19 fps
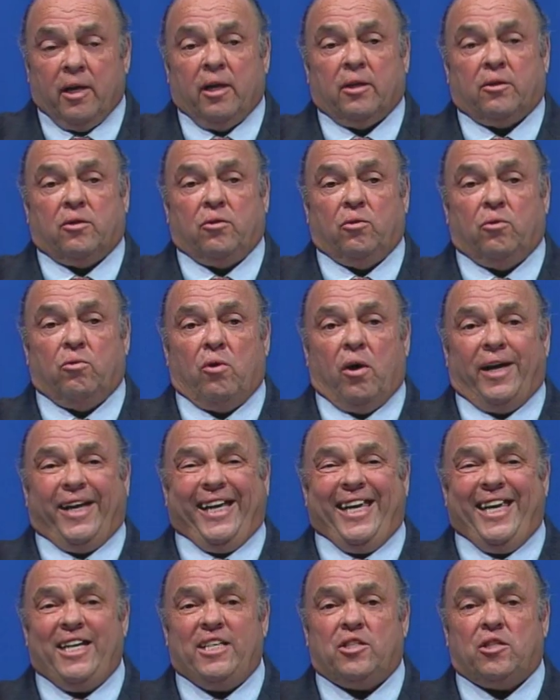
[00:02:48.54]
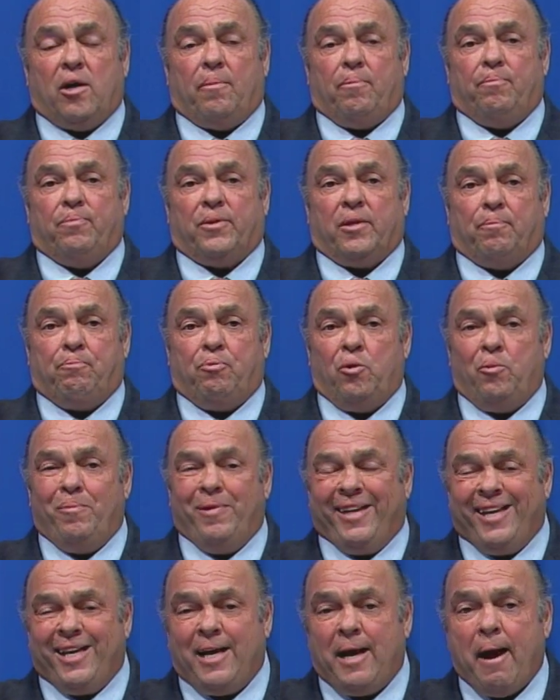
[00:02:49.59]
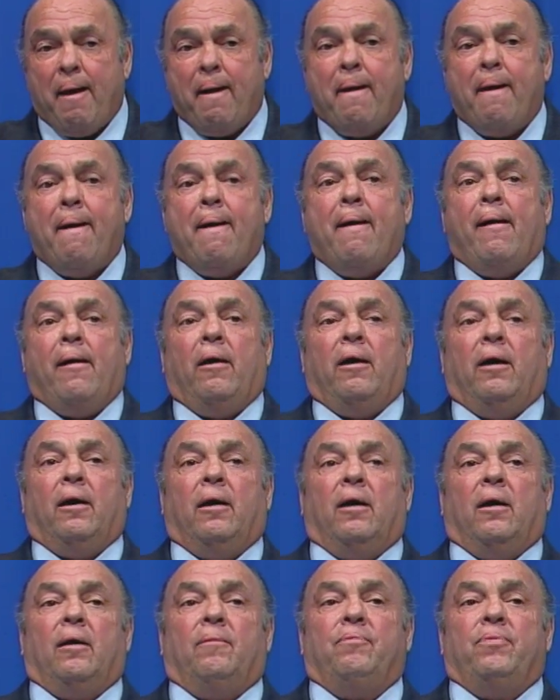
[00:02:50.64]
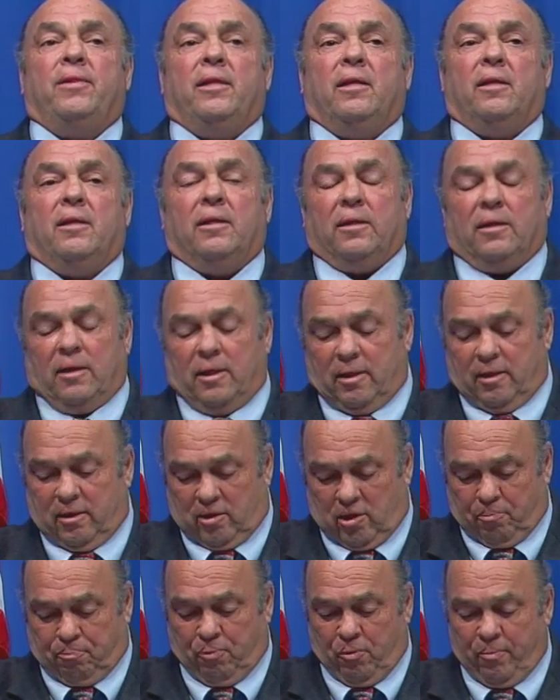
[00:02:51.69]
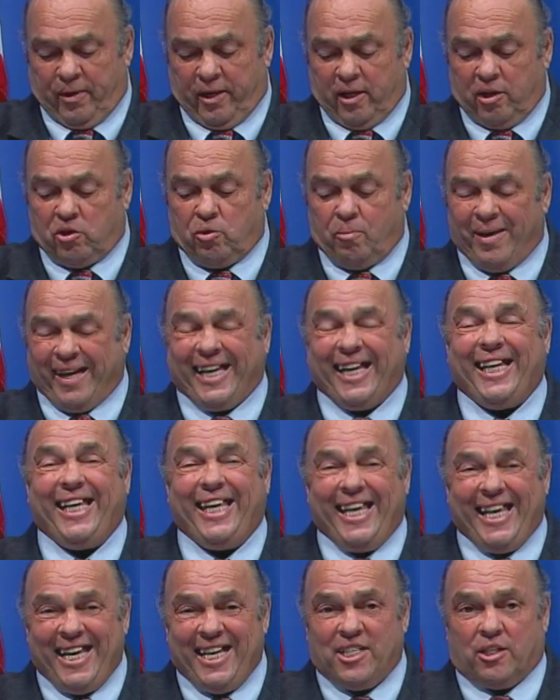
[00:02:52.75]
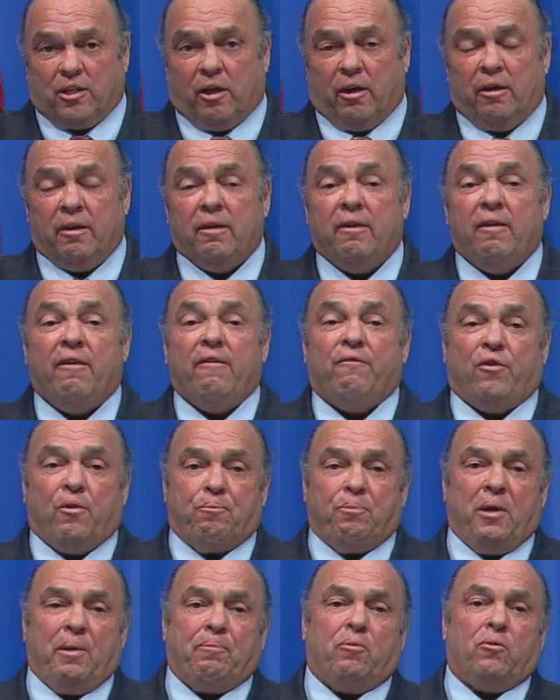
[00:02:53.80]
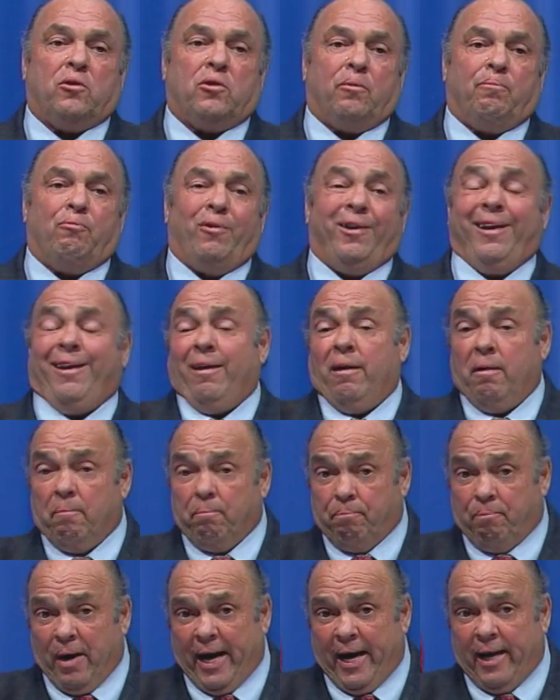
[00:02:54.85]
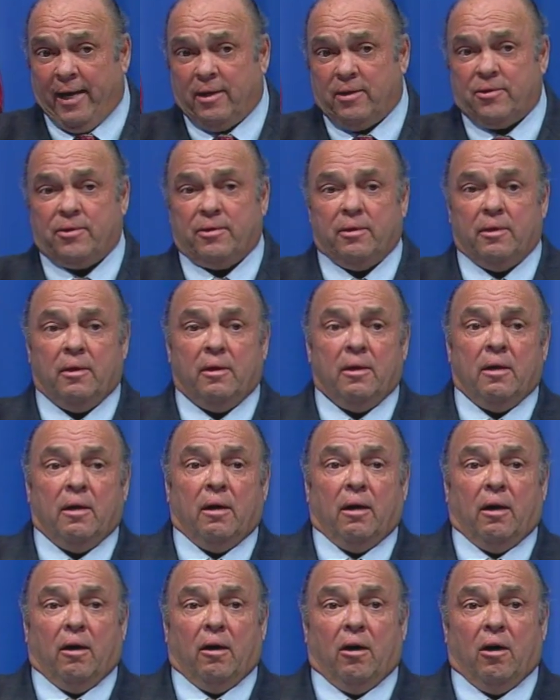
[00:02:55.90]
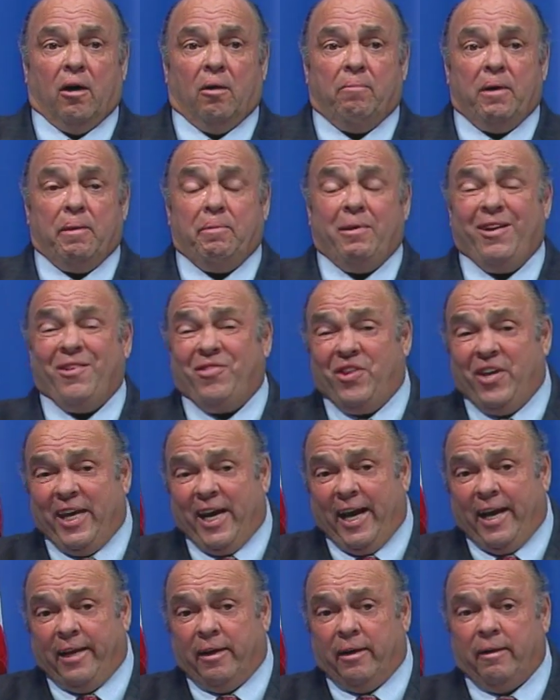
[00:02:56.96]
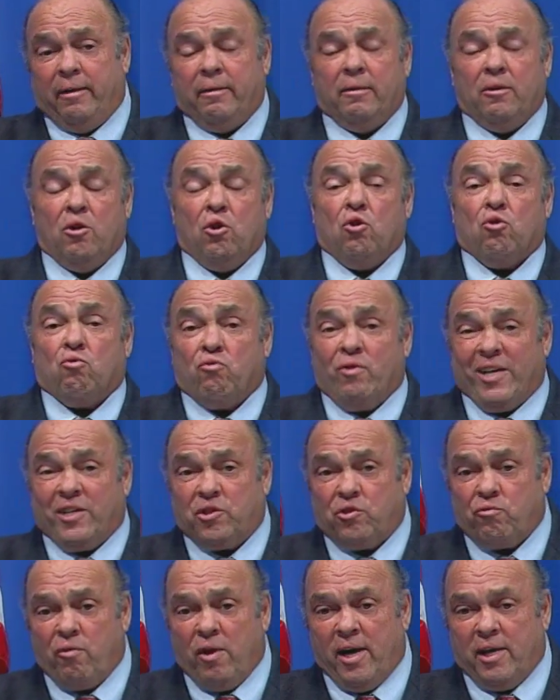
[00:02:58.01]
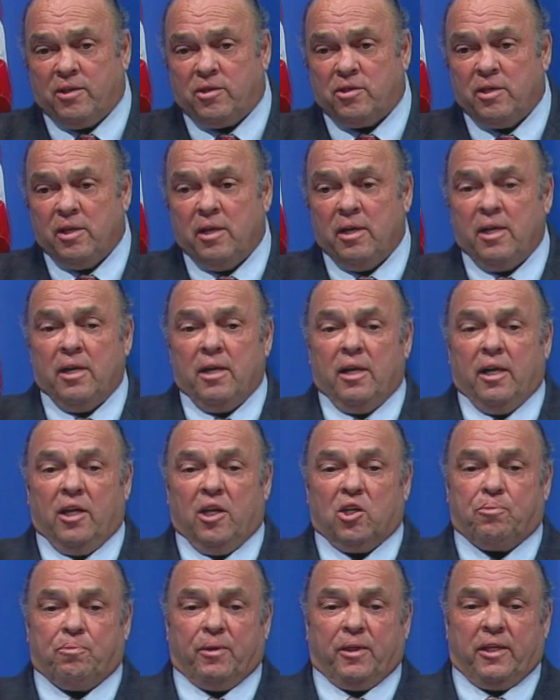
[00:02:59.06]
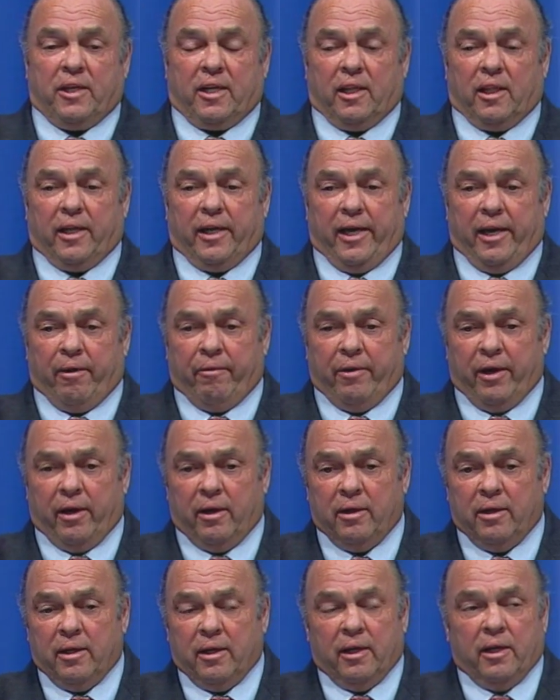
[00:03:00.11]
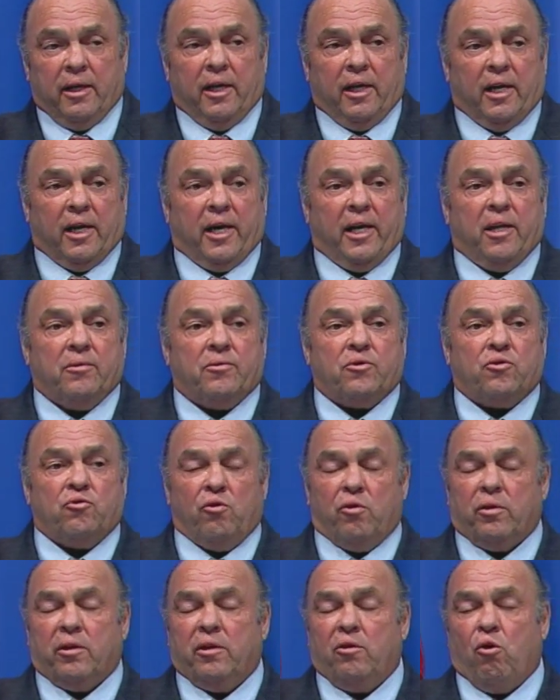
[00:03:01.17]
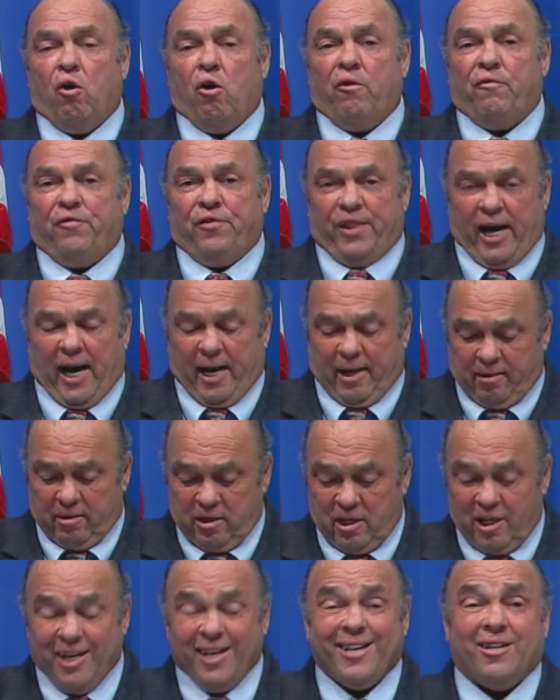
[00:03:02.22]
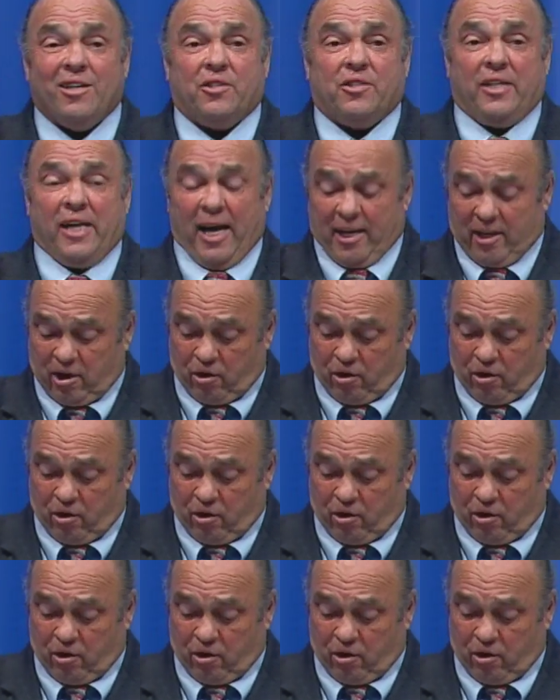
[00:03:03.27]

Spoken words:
to ease up the permitting to make it easier for people to bring banks, maybe theater, restaurants in this particular area. And I am certainly all for that because that